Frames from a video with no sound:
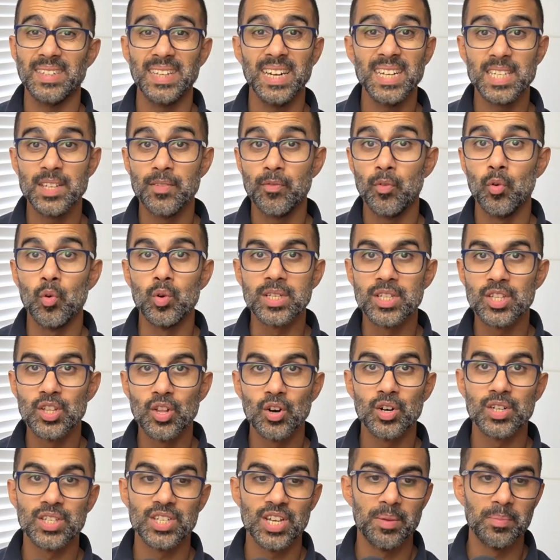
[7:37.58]
lesson for it is
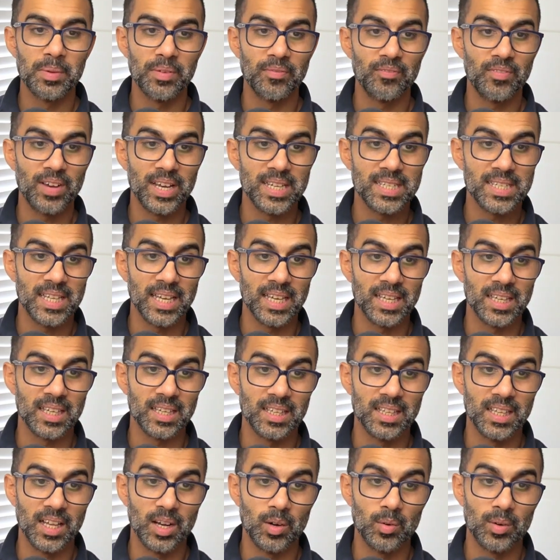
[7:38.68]
long-term investing.
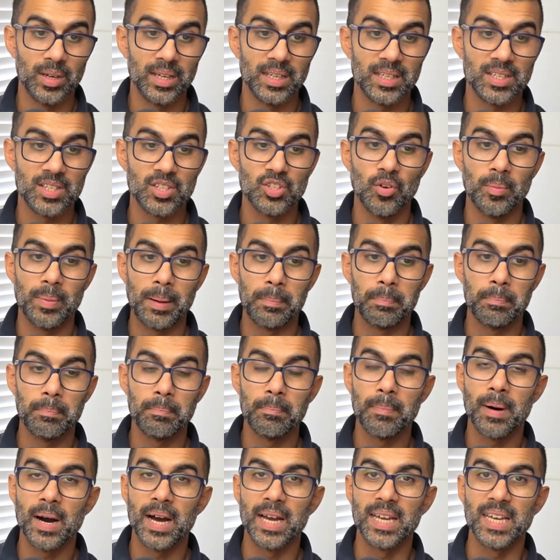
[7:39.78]
It's not about
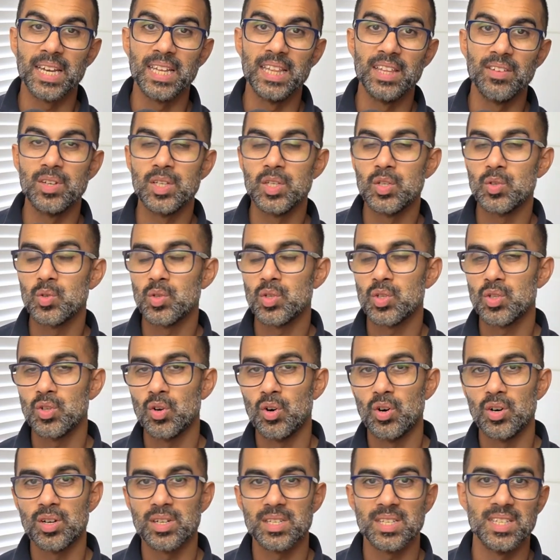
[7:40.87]
buying individual
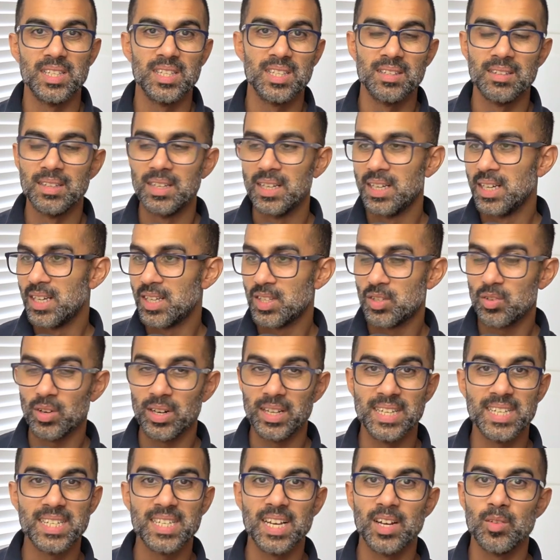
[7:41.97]
stocks and trying
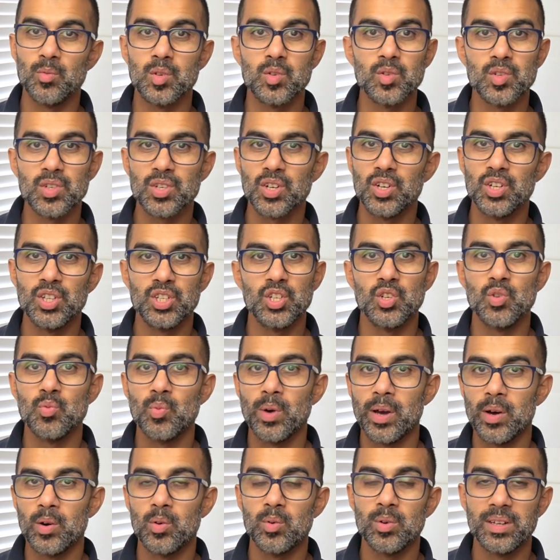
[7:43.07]
to decide which one's going to do
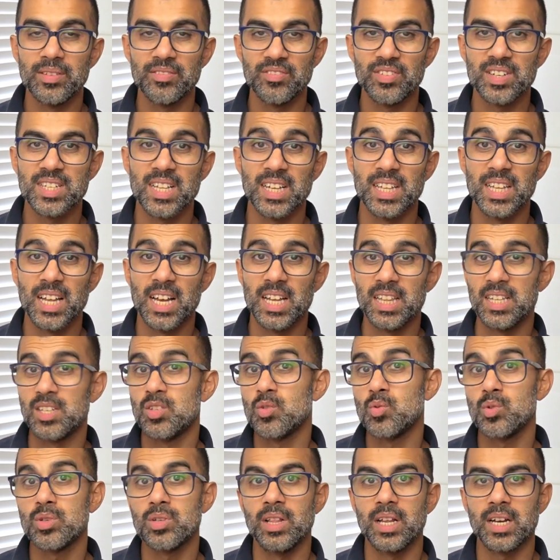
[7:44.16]
well and things like that. There's
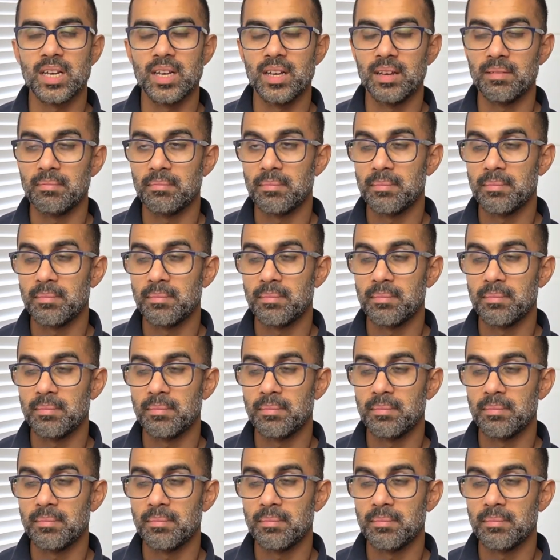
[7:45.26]
also like a